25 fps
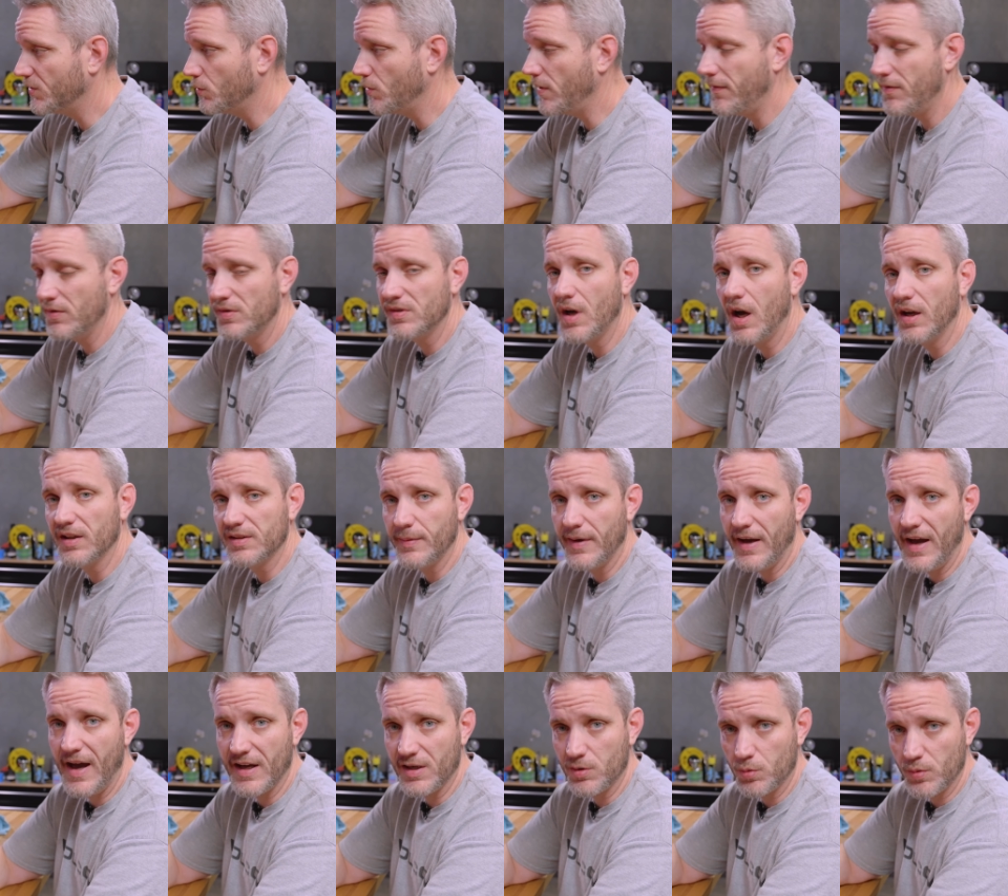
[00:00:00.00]
We even talked
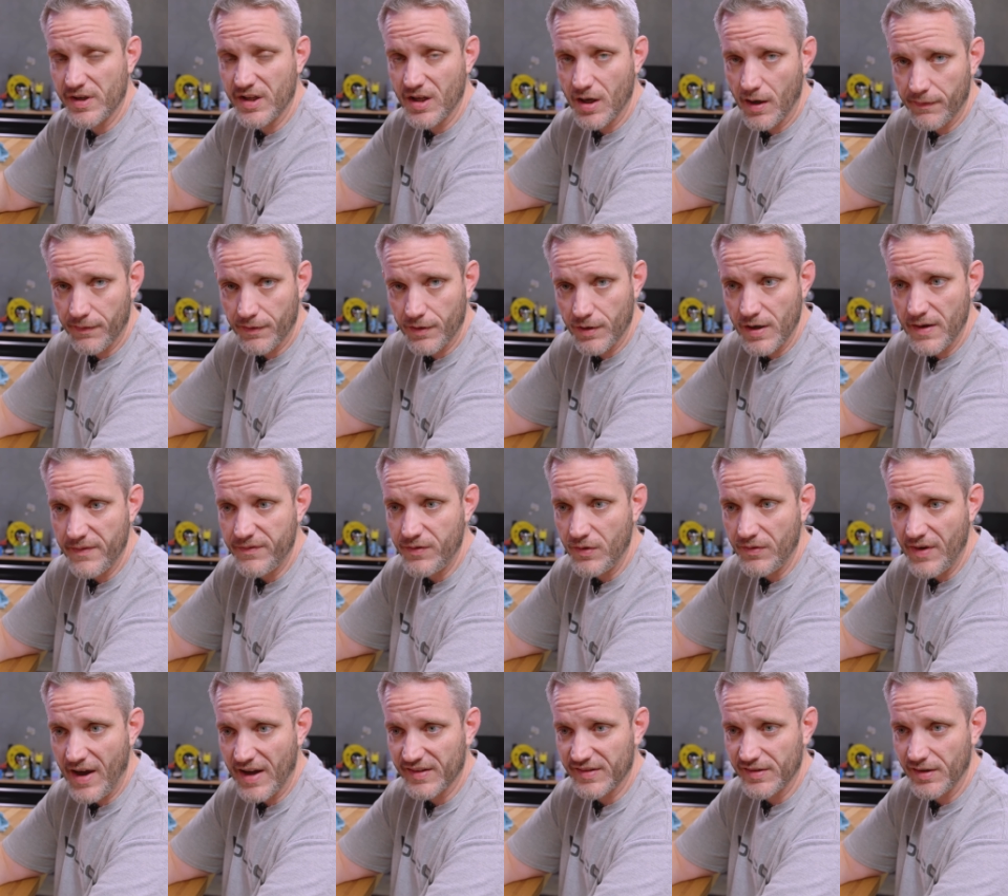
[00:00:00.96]
about how to recover if
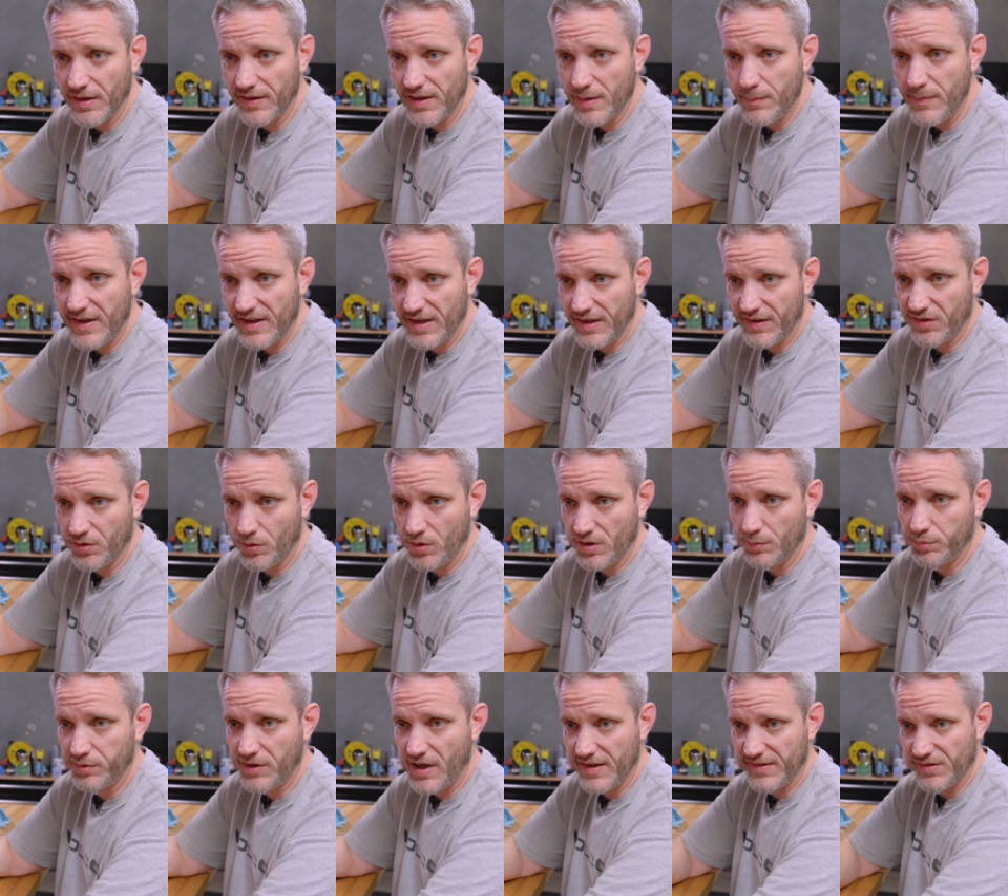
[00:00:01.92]
you've accidentally made it so it
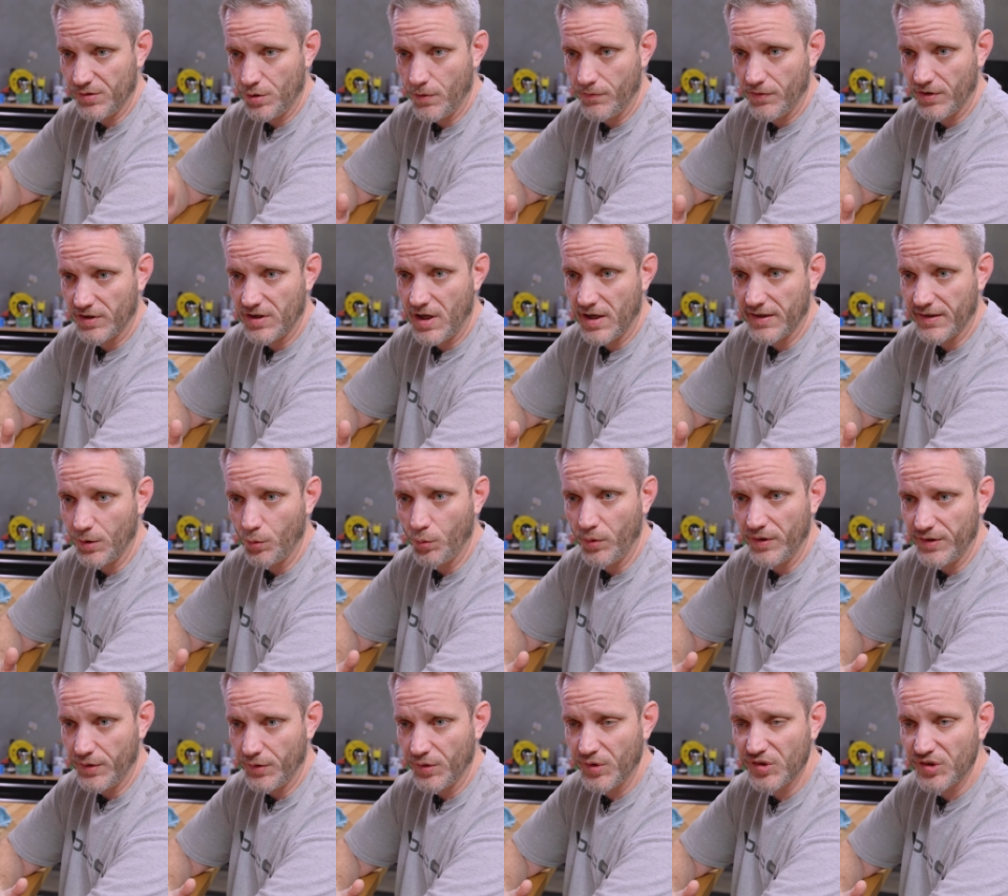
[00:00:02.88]
applies an overclock at
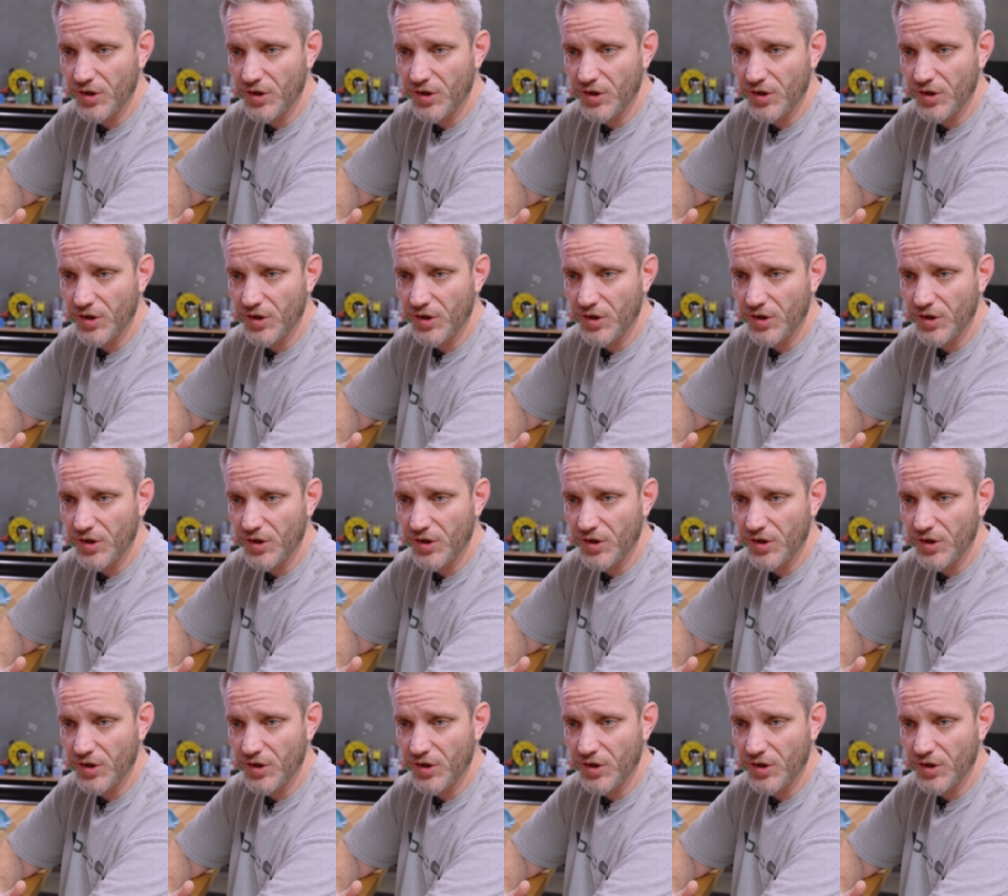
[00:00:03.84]
Windows